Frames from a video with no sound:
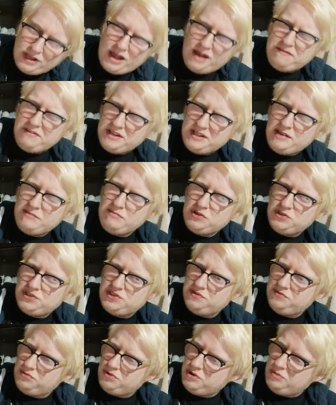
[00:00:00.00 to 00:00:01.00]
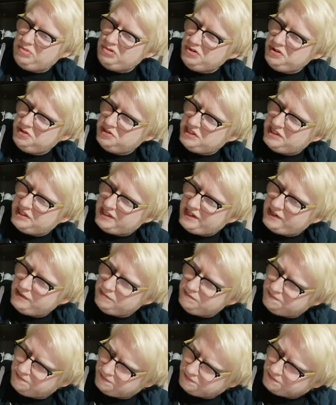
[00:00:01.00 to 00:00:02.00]
I think they must have rebrewed it then,
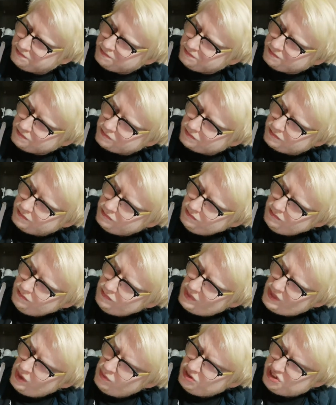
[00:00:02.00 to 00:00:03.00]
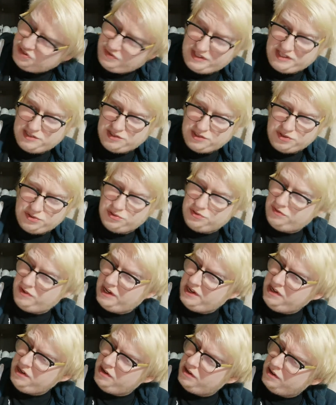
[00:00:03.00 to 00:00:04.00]
which I think is a good
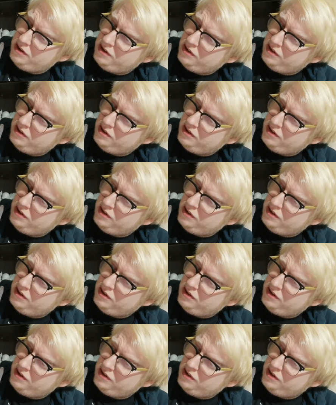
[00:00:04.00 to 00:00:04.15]
thing.